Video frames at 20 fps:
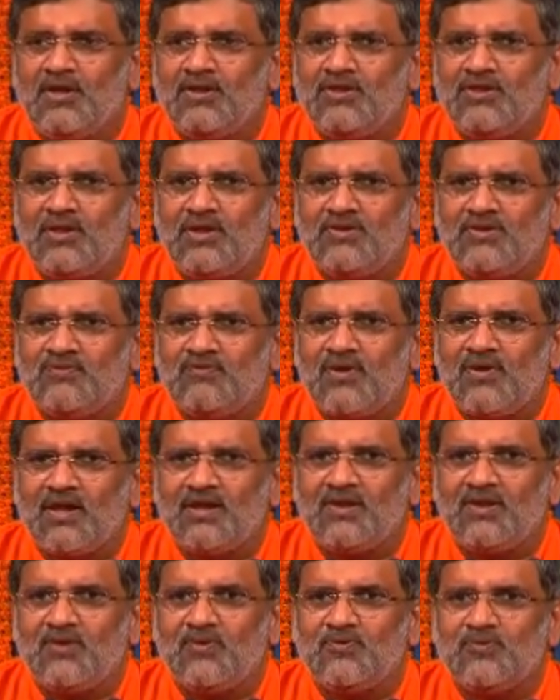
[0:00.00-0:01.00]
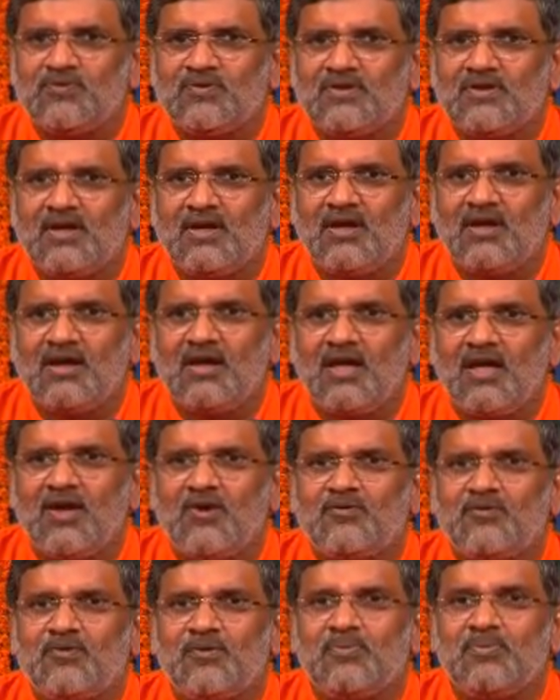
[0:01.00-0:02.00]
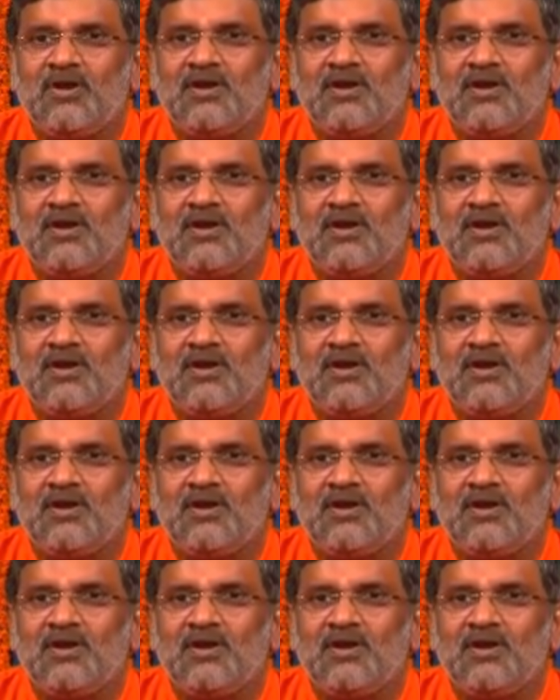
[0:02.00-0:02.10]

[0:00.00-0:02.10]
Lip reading: These values have to be